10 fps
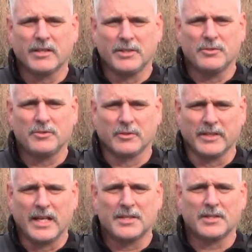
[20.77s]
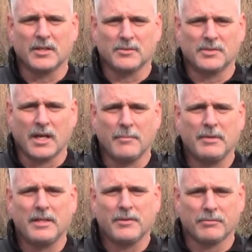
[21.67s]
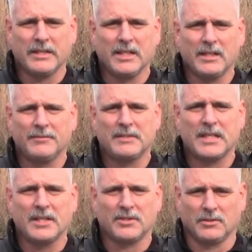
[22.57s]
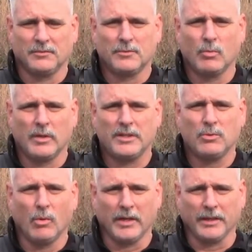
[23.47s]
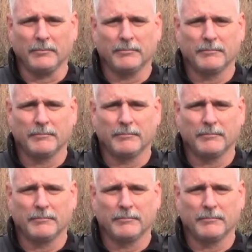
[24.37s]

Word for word: I used during the HESCO Zombie 3-Gun Invitational of 2020.